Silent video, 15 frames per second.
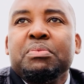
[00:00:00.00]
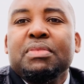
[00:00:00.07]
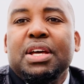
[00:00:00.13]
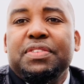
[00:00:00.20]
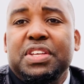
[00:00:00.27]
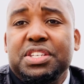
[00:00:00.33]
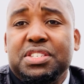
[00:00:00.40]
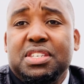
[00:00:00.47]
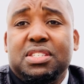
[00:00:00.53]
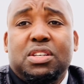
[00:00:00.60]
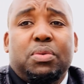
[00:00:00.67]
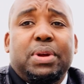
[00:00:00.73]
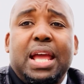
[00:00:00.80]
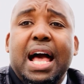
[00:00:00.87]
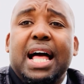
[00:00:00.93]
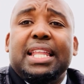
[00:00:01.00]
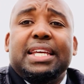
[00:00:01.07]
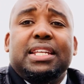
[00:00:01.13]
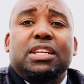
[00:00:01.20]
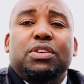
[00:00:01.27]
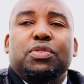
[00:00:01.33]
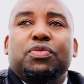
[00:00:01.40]
This is a
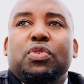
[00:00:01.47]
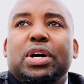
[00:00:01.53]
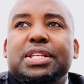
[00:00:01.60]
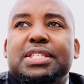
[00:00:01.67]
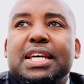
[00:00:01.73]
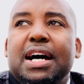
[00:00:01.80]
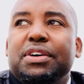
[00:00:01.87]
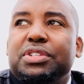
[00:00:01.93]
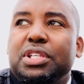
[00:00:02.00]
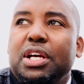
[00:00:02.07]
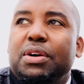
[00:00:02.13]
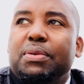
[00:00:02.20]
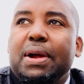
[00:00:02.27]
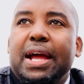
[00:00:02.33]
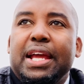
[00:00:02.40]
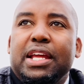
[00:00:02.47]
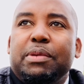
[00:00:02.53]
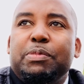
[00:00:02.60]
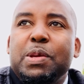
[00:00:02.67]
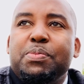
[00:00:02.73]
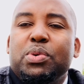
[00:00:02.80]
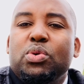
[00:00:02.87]
reality of what's out there, right?
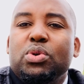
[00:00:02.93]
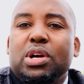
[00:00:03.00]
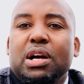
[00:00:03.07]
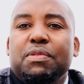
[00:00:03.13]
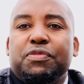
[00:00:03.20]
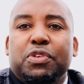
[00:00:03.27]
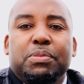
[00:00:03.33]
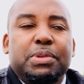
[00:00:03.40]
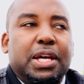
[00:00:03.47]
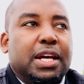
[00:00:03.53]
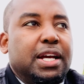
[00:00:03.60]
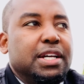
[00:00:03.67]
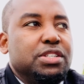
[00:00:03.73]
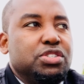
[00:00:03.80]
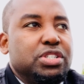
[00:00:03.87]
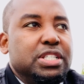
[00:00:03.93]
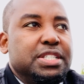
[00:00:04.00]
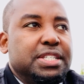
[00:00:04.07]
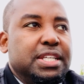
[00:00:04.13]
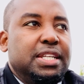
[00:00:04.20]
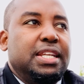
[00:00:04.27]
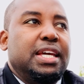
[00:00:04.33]
People who come from their
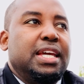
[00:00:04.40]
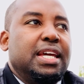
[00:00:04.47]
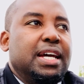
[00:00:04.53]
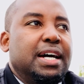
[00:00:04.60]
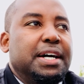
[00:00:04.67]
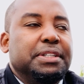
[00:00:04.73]
countries, and they